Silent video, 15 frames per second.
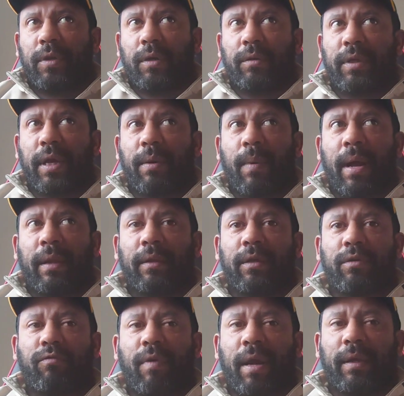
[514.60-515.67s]
Deontay
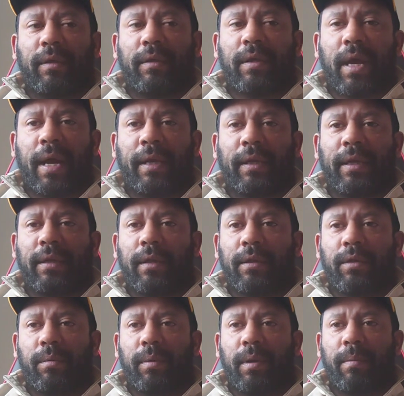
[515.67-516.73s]
Wilder's ranked highly in the
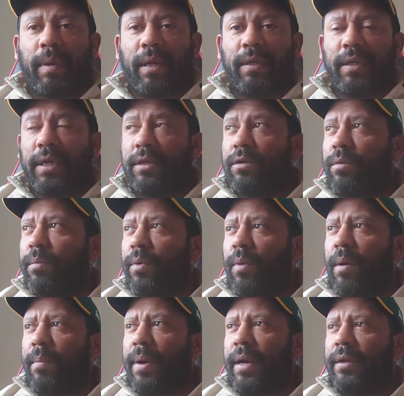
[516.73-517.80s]
WBC. He's number
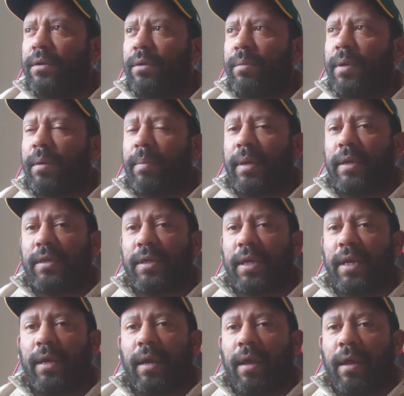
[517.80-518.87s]
one by
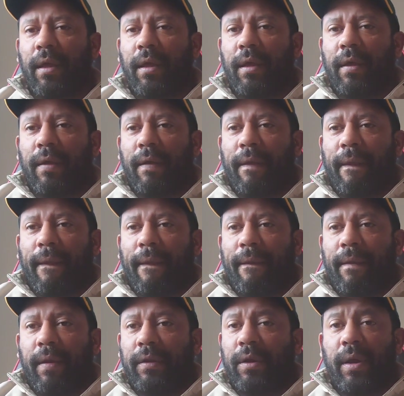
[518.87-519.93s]
WBC.
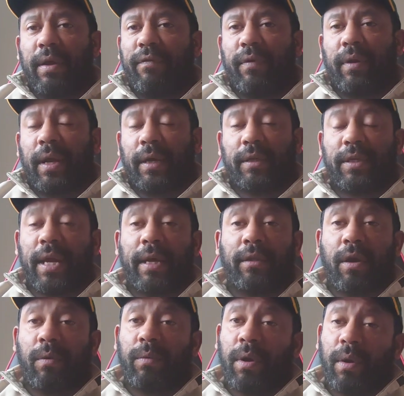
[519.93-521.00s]
I don't even, like I say, I
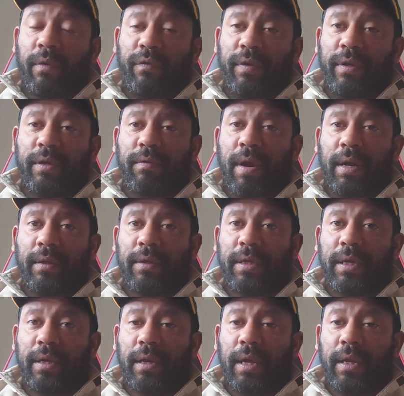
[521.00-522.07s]
don't know if he's
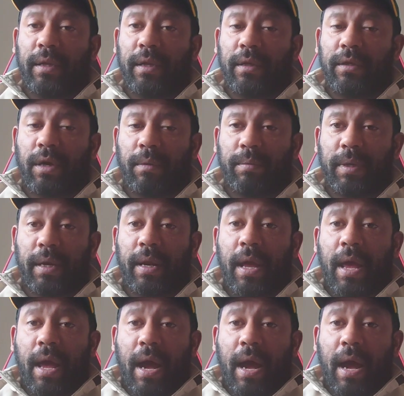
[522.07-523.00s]
ranked in the top 10.